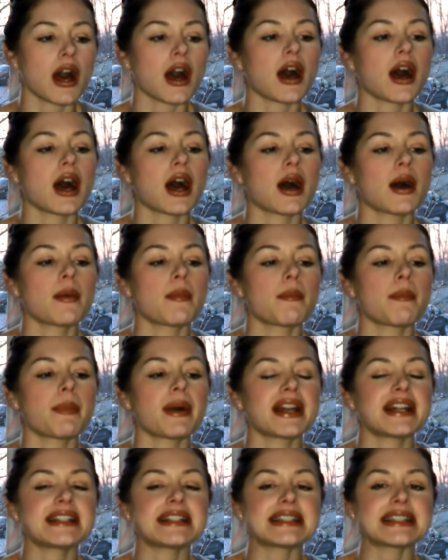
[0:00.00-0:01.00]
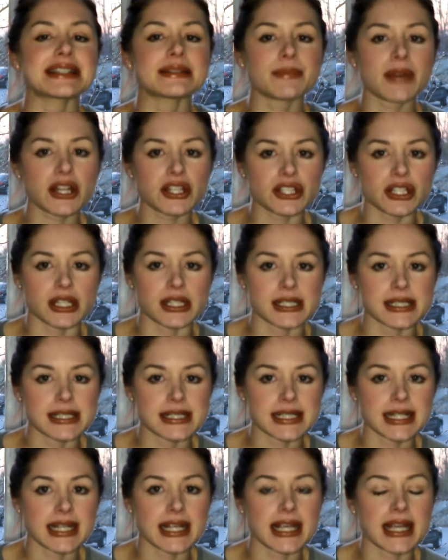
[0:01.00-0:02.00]
But it
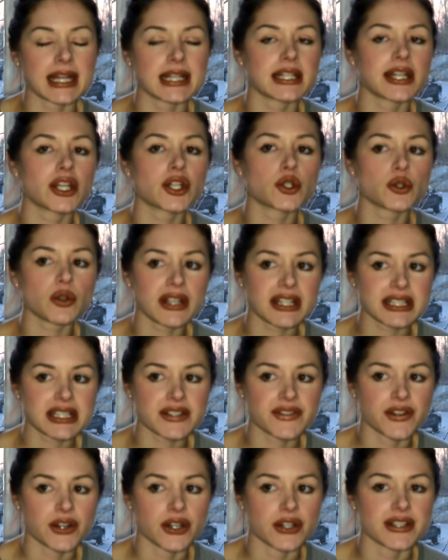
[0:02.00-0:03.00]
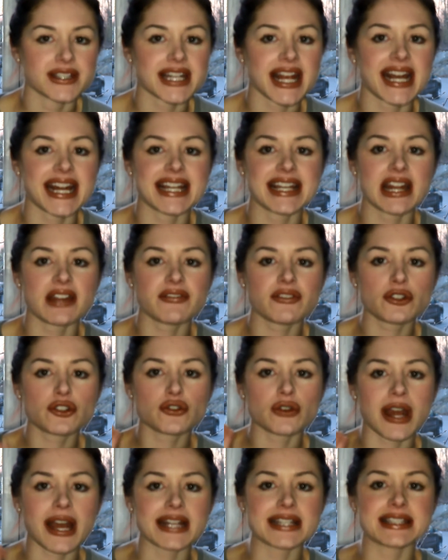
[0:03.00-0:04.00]
smudges and it transfers and it never
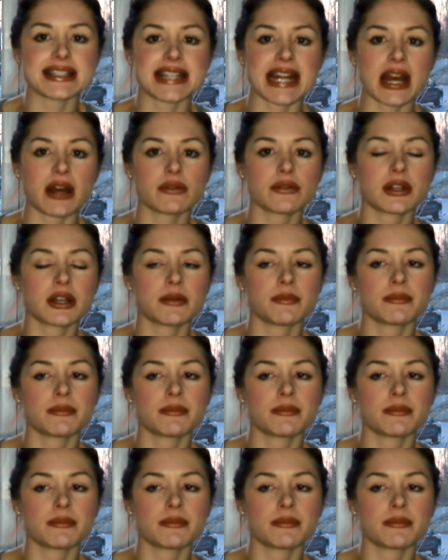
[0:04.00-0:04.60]
dries down